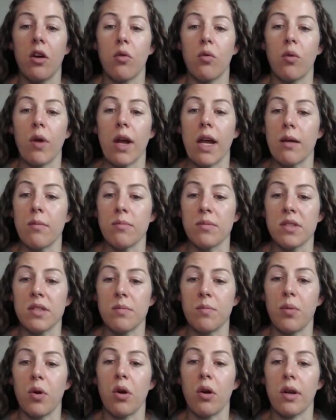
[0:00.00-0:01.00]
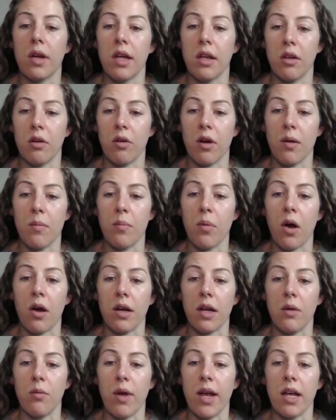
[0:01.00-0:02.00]
grams per kilogram
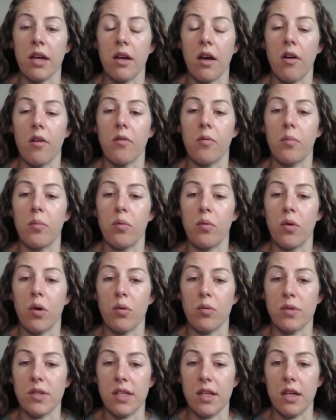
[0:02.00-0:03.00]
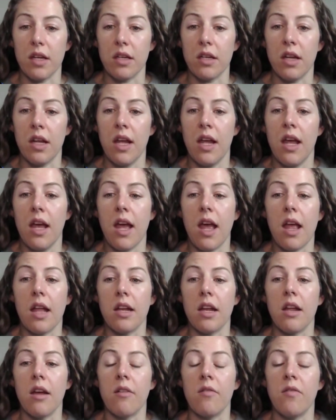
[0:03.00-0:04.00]
body weight of protein.
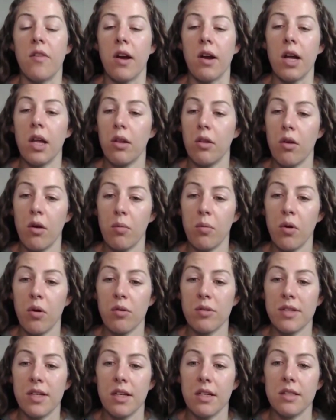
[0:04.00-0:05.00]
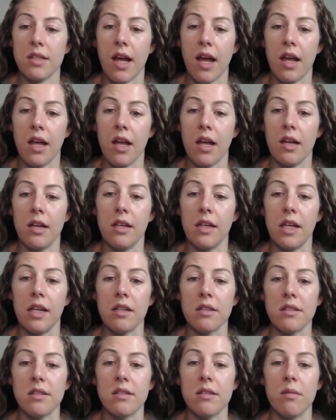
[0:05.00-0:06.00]
And a very low protein diet
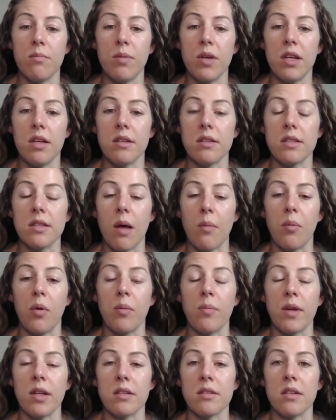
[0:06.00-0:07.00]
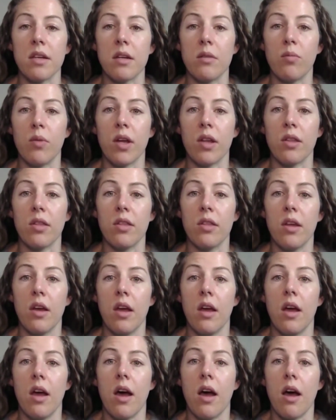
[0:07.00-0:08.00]
needs to be supplemented with
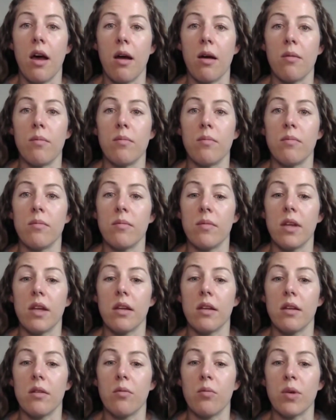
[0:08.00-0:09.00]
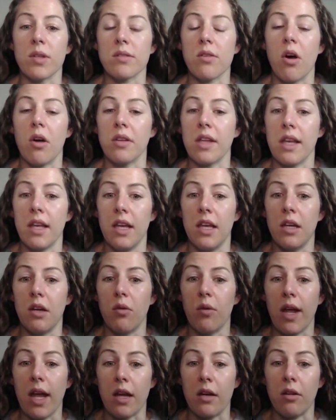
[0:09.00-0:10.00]
what's called a
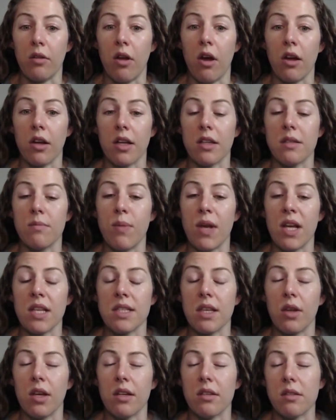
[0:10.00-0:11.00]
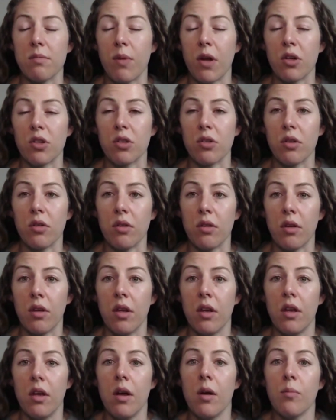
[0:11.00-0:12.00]
keto analog. It's basically a special
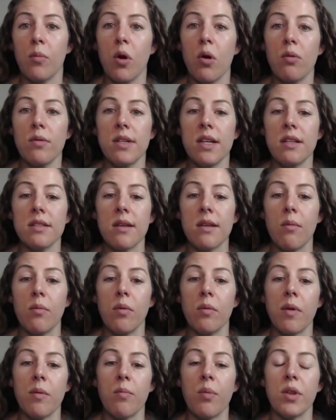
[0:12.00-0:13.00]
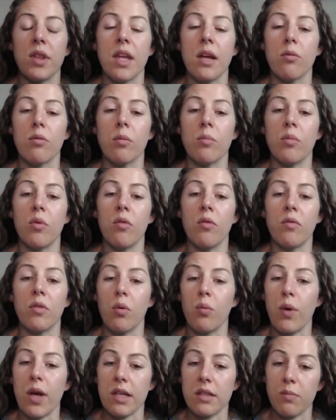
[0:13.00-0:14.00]
protein supplement, but they remove
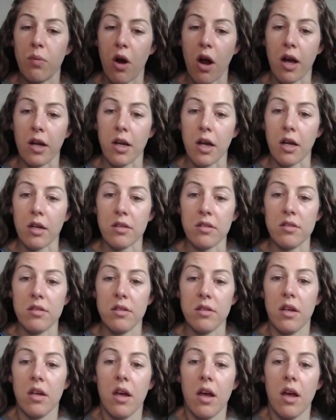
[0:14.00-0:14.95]
the waste product